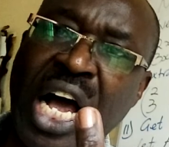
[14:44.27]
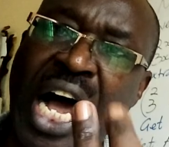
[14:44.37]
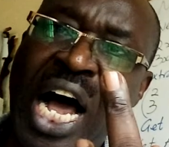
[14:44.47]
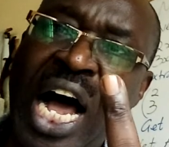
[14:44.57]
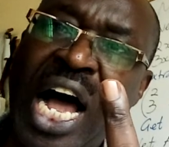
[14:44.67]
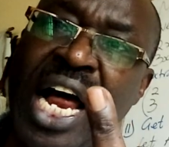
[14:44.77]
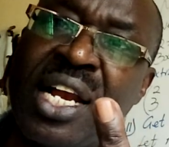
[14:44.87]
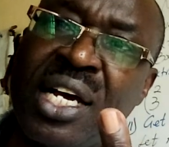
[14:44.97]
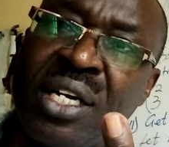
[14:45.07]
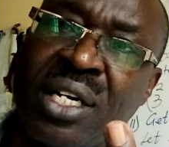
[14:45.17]

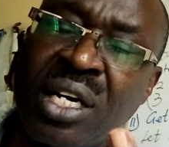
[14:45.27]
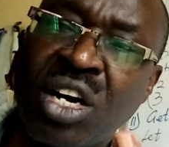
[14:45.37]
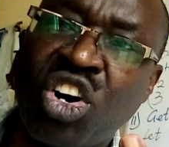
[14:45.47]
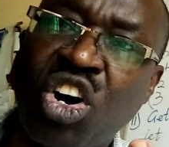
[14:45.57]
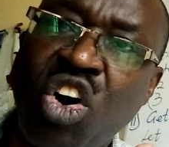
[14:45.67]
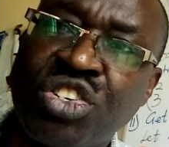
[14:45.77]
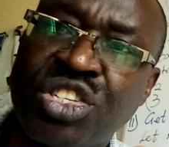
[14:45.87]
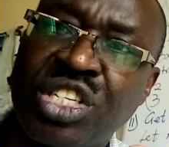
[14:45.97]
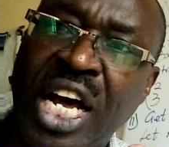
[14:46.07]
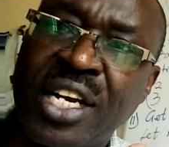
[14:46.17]
and
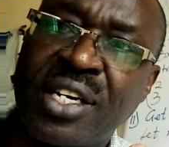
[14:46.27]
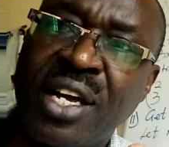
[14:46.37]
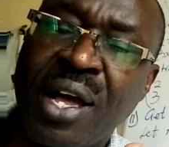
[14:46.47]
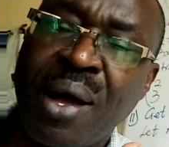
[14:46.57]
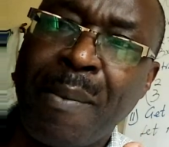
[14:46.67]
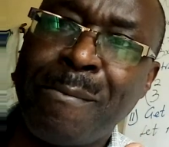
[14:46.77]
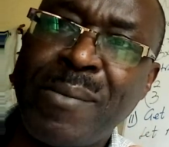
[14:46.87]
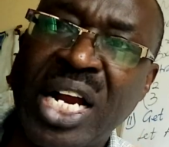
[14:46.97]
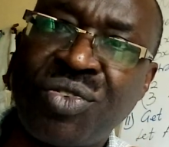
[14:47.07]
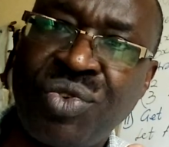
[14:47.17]
constant
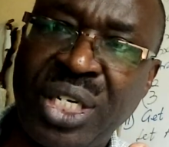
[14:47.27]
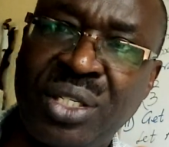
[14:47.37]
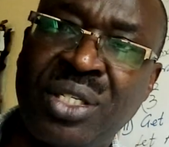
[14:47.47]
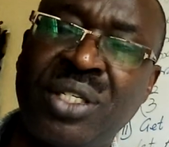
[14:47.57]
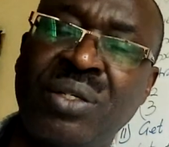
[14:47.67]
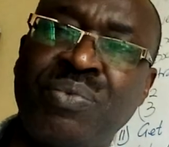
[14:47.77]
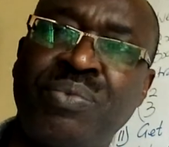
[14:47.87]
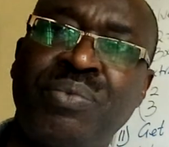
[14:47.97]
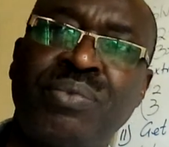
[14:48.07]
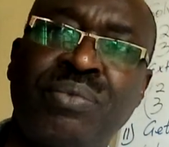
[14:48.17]
matrix.
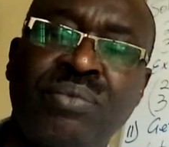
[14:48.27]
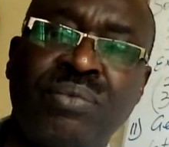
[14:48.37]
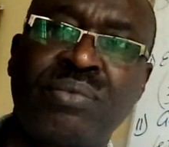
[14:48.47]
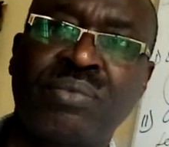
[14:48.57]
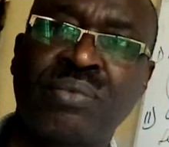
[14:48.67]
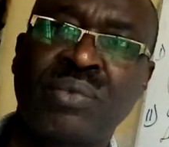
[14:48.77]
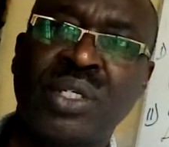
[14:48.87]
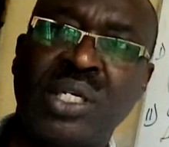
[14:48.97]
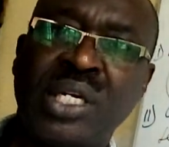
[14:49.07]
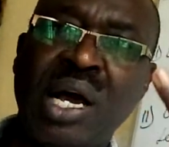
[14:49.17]

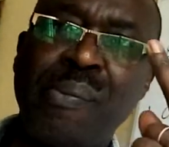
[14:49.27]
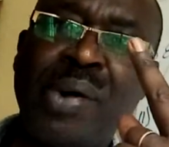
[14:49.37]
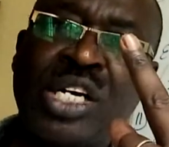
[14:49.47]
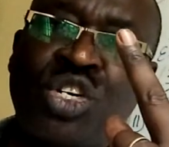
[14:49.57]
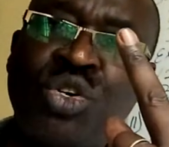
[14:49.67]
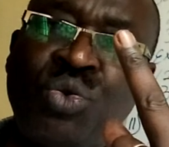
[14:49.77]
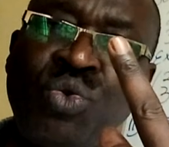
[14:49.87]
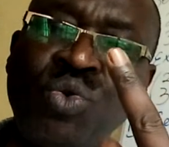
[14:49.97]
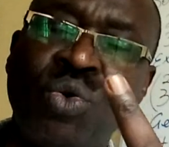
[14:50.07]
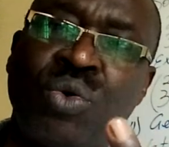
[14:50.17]
Number
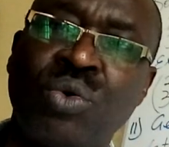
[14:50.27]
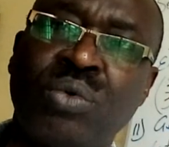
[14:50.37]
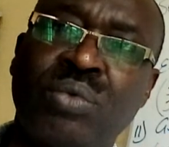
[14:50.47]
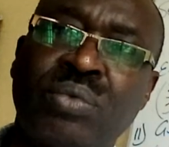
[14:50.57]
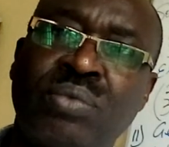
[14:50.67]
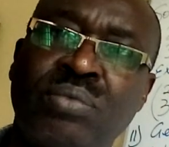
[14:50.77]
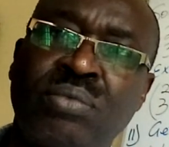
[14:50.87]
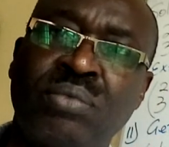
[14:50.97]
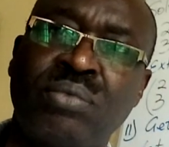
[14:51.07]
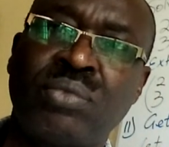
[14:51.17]
2,
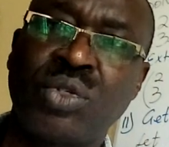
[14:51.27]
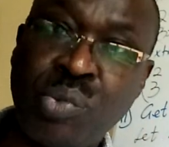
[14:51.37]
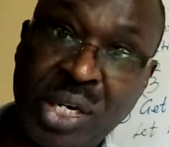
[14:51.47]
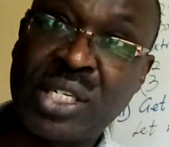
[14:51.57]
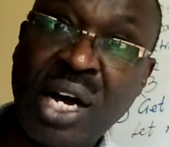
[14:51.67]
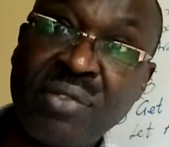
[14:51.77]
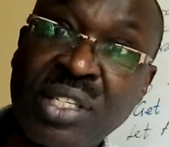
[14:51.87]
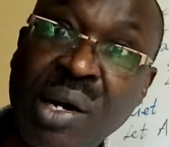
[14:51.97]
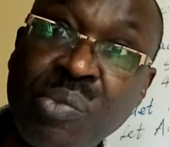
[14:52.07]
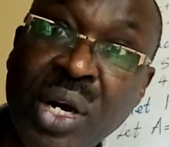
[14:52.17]
you must have
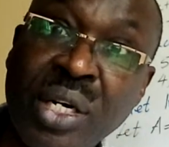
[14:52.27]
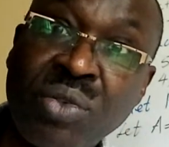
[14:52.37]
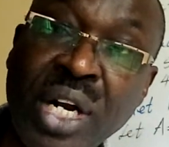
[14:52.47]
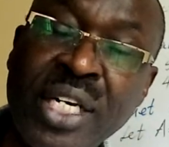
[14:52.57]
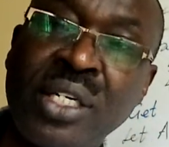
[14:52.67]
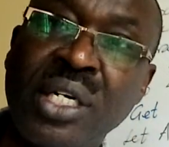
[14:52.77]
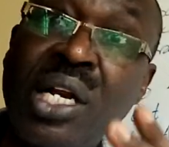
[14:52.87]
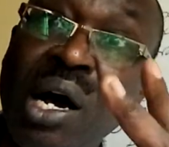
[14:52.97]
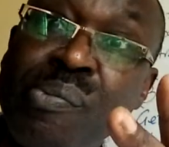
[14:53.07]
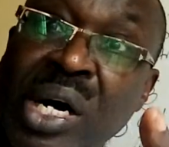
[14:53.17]
somewhere to write.
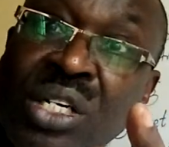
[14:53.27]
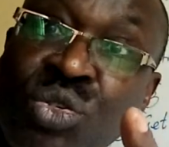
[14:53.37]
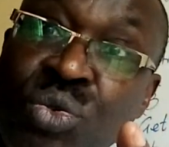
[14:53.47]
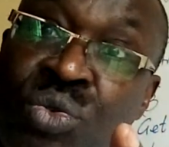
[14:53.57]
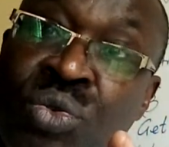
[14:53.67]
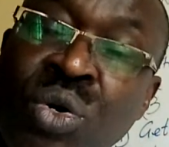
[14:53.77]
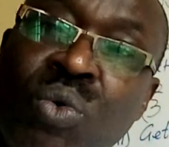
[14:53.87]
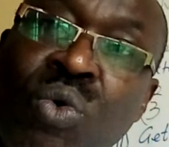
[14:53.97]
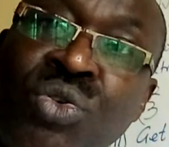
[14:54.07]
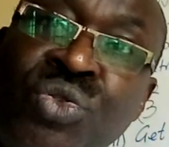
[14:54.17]
Number 2,
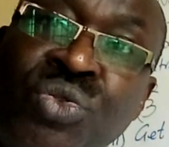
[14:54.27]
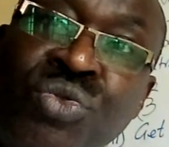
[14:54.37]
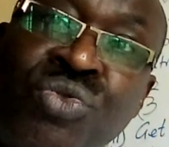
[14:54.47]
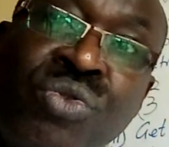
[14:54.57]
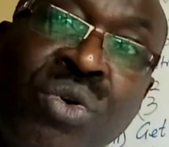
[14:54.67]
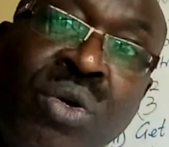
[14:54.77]
what do?